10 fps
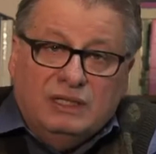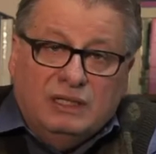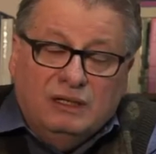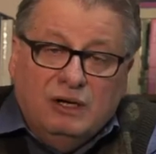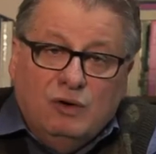
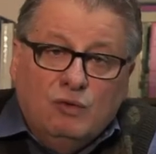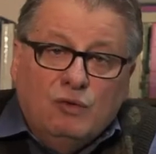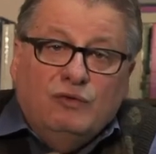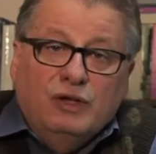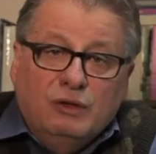support
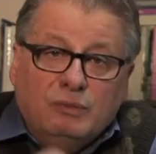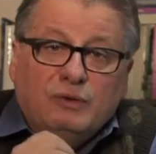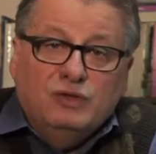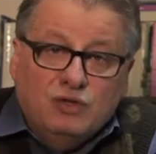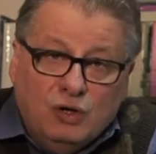the
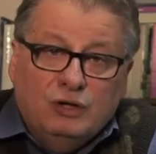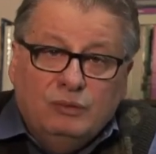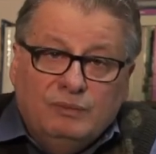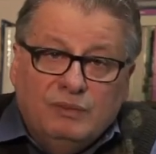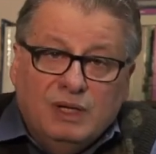provisional
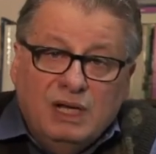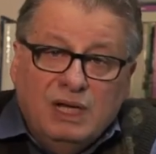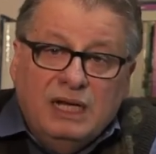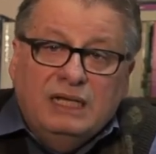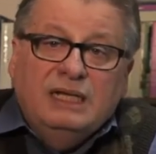government
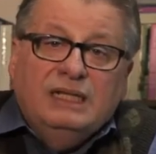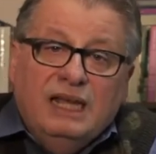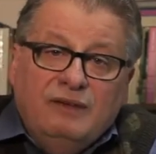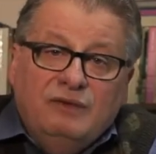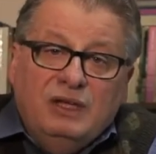and that
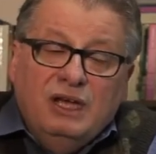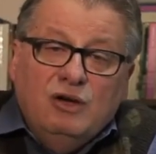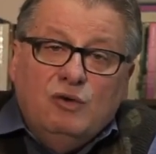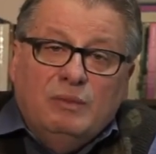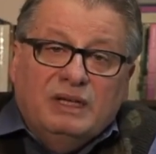they must
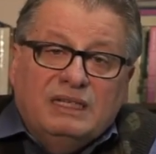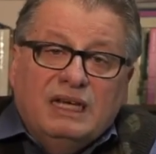begin to